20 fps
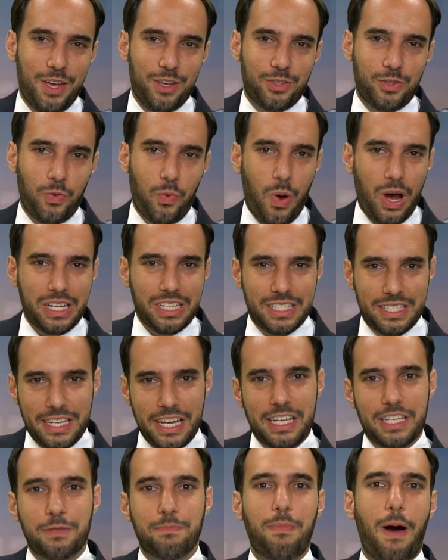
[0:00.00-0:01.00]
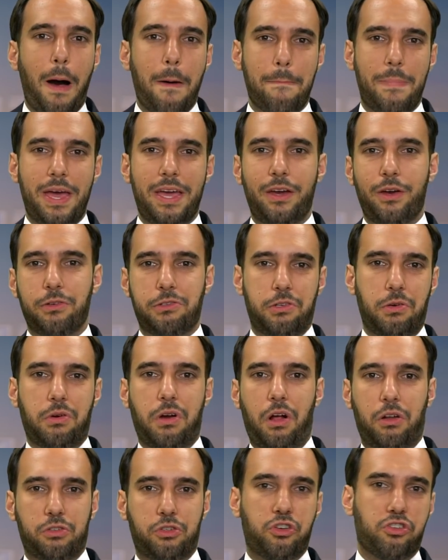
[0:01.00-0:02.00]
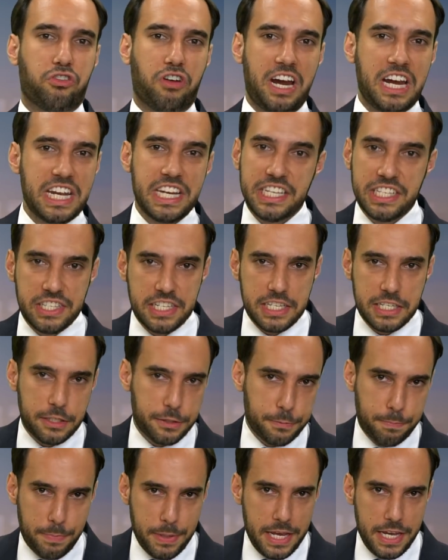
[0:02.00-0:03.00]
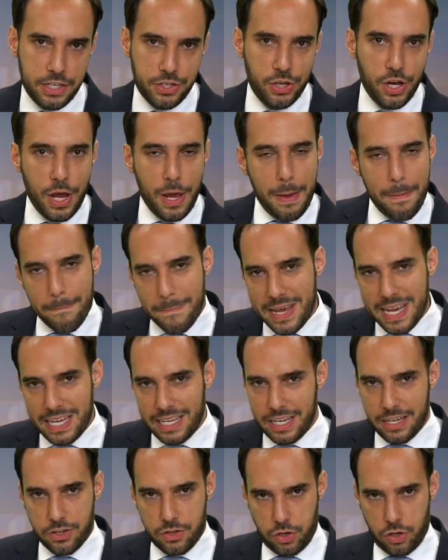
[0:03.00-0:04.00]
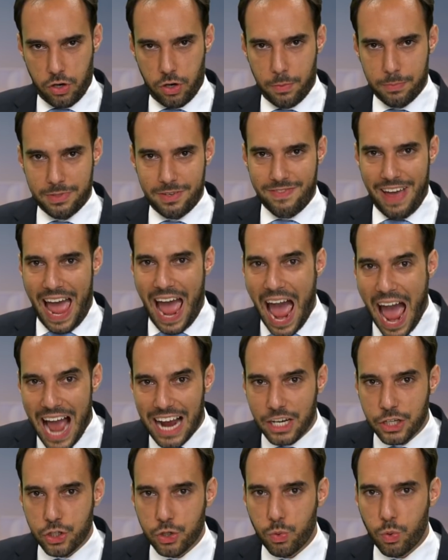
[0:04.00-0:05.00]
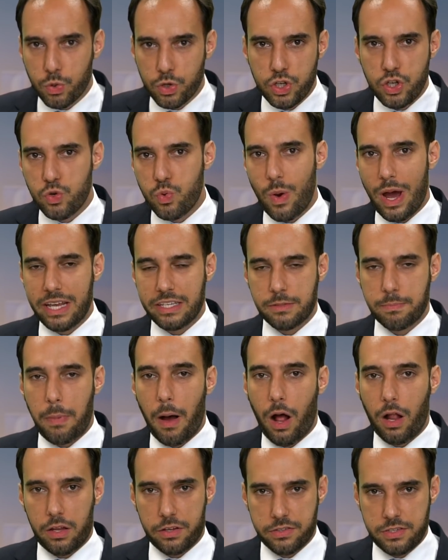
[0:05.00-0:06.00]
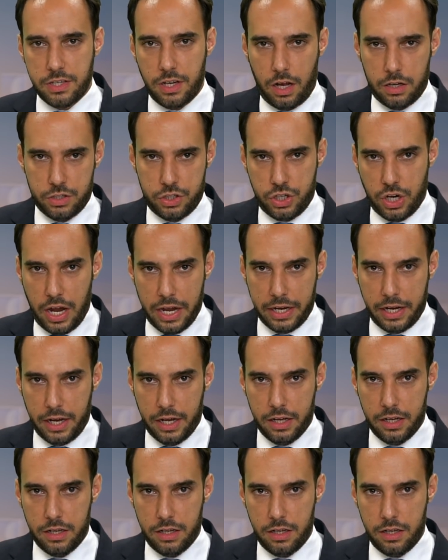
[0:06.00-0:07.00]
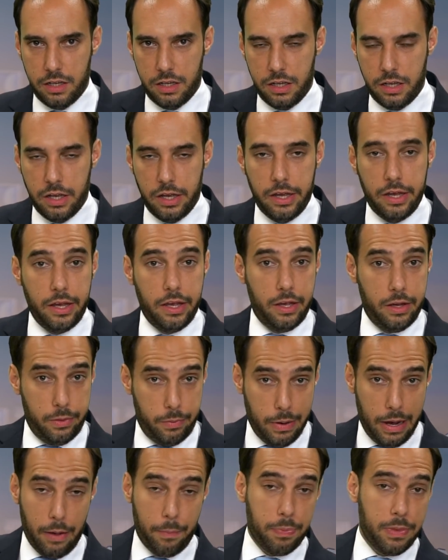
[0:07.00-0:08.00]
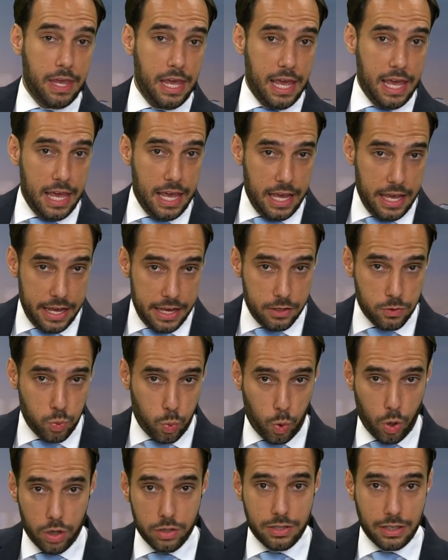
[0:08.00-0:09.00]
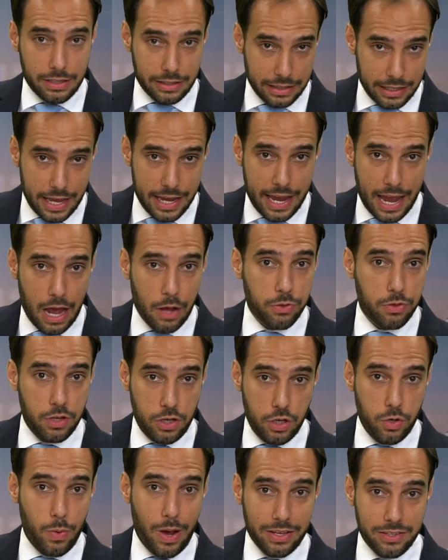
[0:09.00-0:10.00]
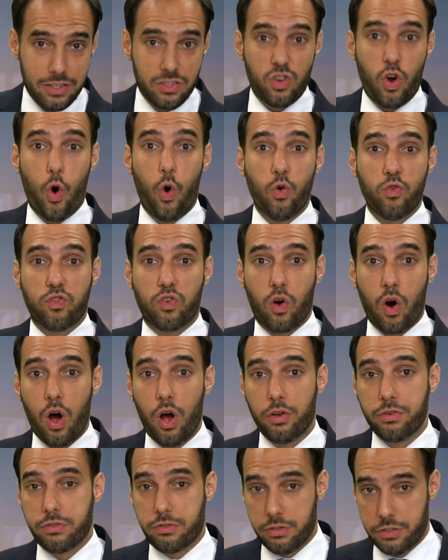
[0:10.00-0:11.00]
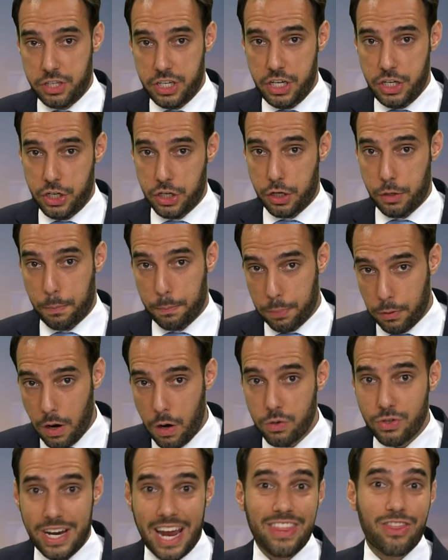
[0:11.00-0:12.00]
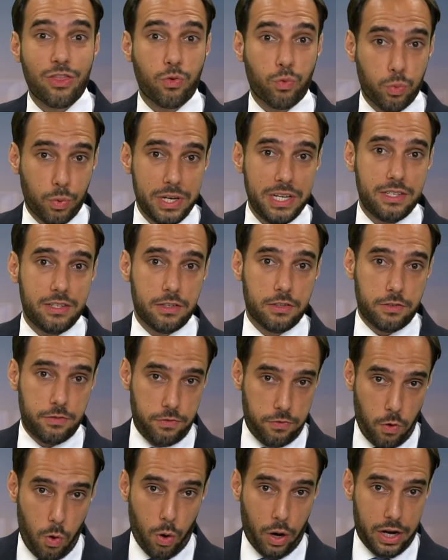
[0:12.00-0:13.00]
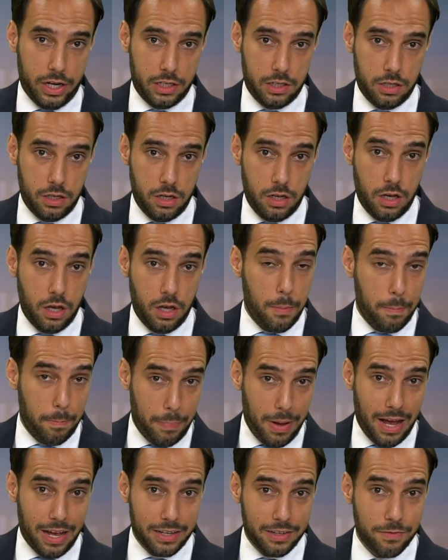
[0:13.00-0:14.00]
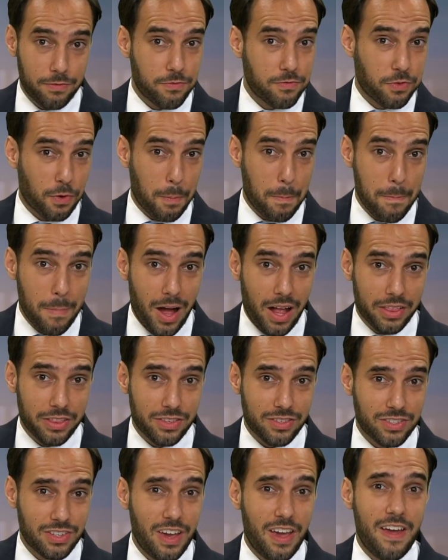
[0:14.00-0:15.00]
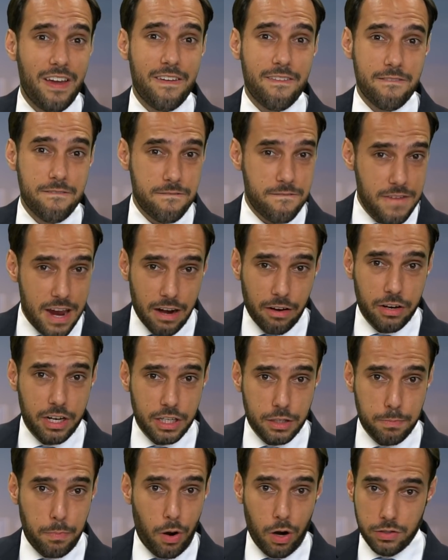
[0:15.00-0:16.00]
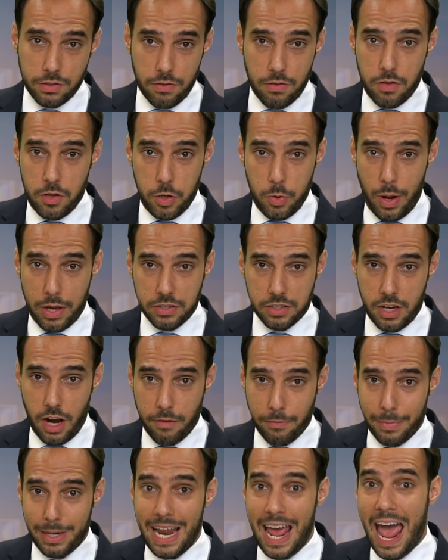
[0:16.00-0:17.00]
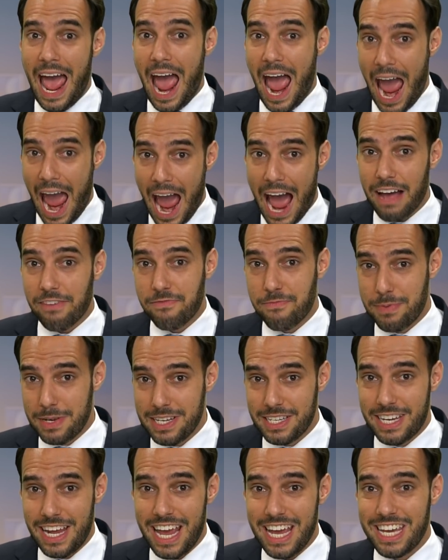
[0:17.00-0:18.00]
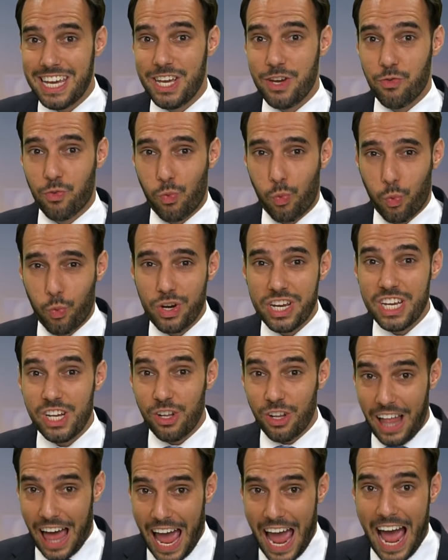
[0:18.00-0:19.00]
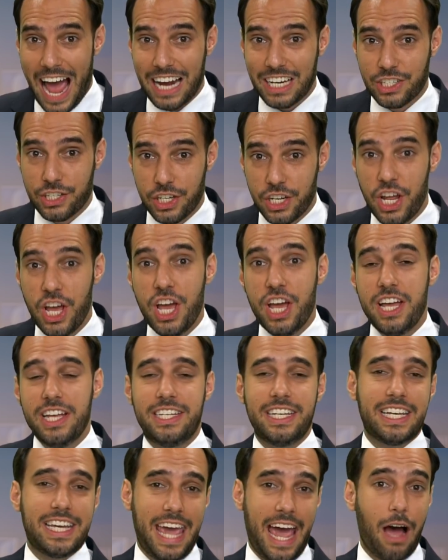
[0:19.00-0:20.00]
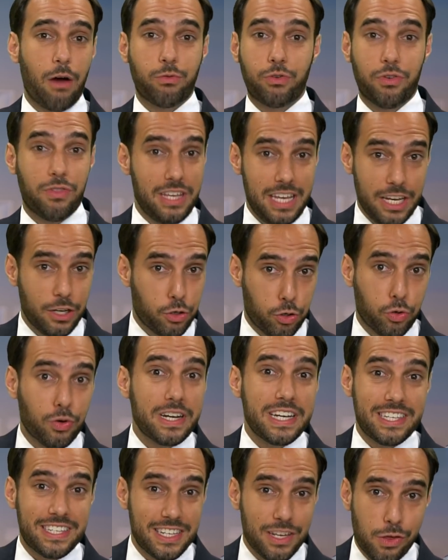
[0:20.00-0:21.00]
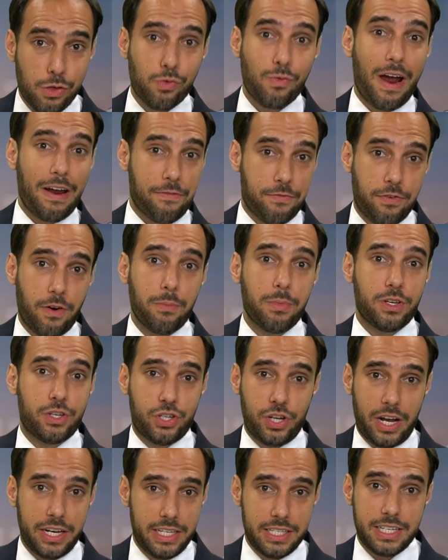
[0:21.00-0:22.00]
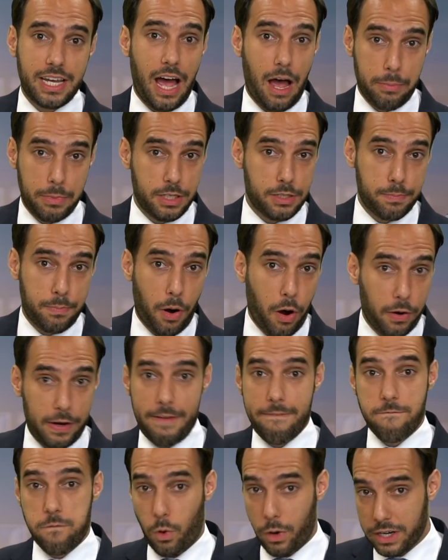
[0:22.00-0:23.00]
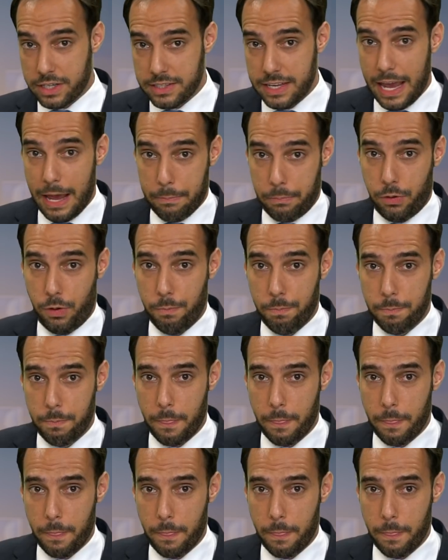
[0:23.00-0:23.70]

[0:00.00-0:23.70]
So what does Pompeo's so-called crazy speech mean in terms of actual U.S. policy on China? Well, his words lay out the U.S.'s overall strategic approach and the reasons for it. But for months, various parts of the U.S. government have been taking real action to counter the increasing threat from the Chinese Communist Party. For example,